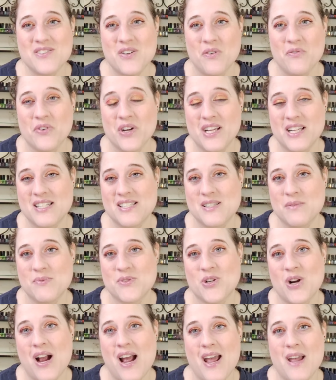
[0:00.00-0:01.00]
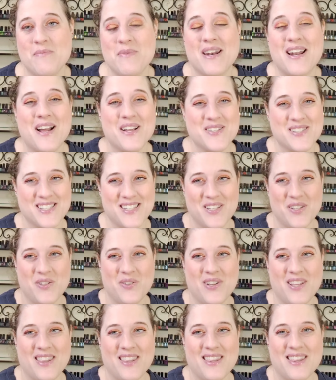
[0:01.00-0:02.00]
Don't forget to subscribe, and I see
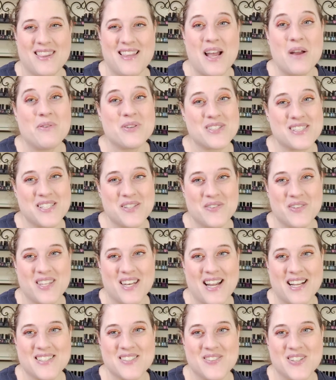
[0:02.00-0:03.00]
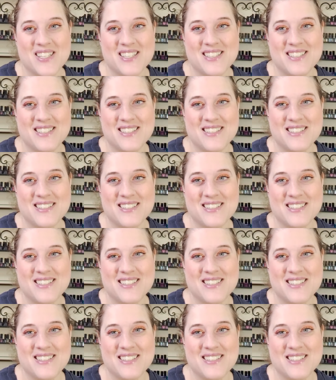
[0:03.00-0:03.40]
you and I will see you in the next one.